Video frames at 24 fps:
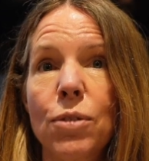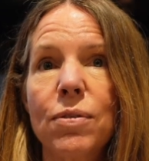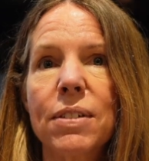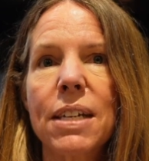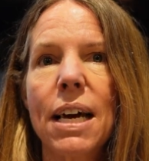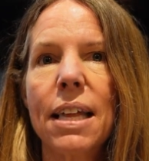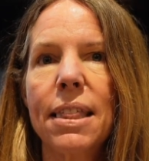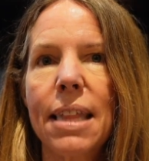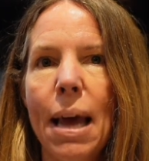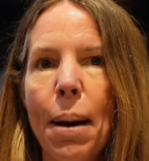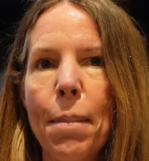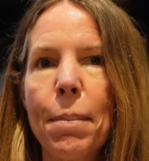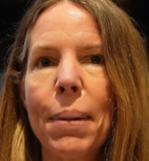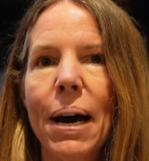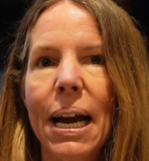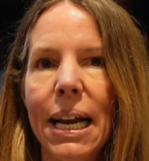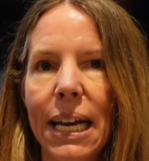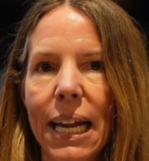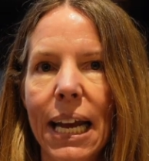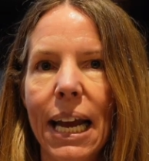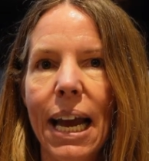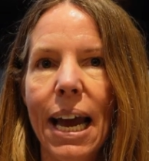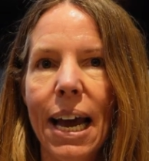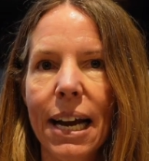you've done that
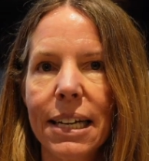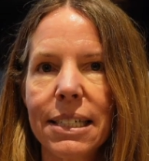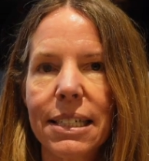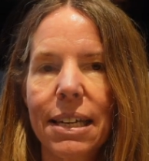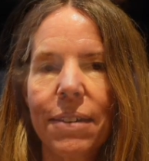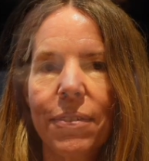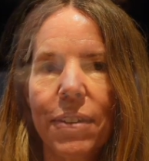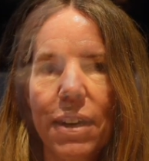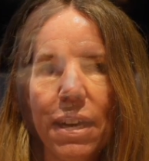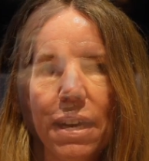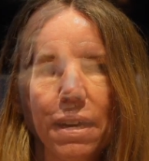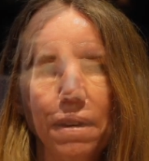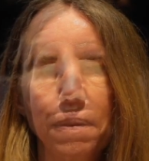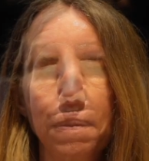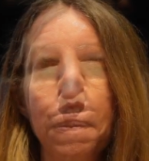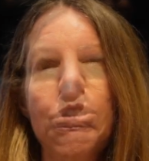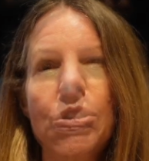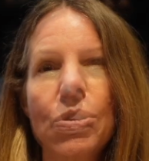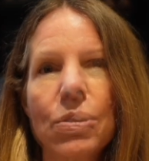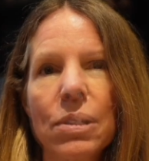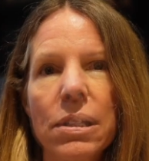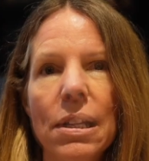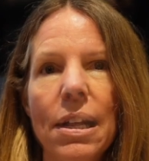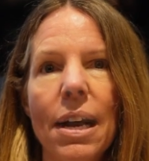mining activity. There's
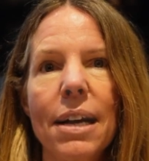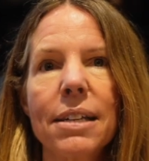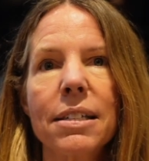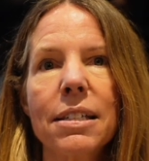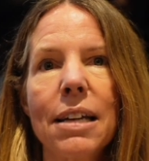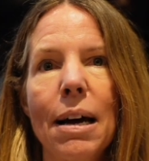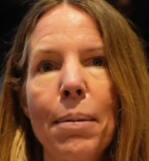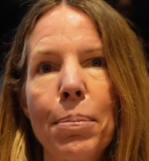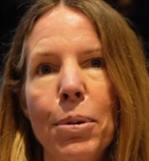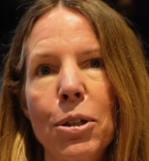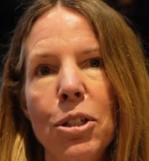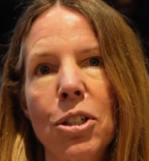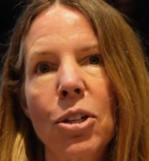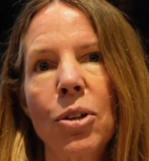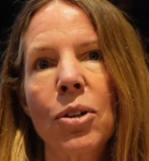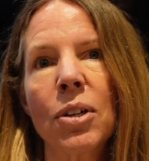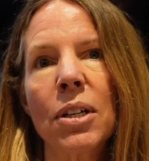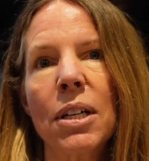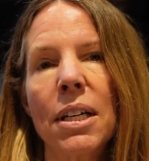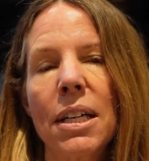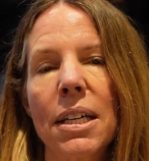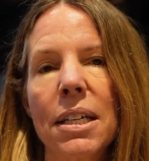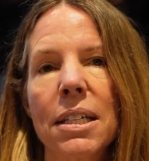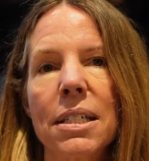those lost
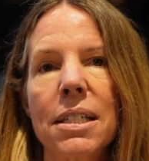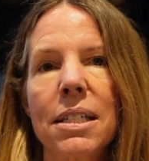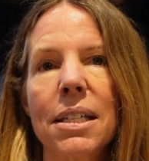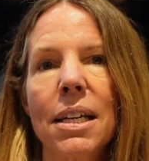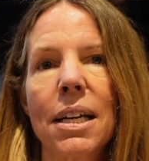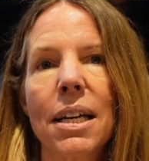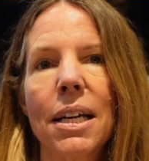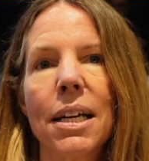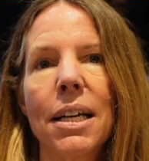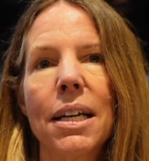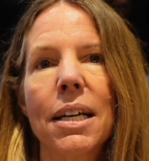opportunities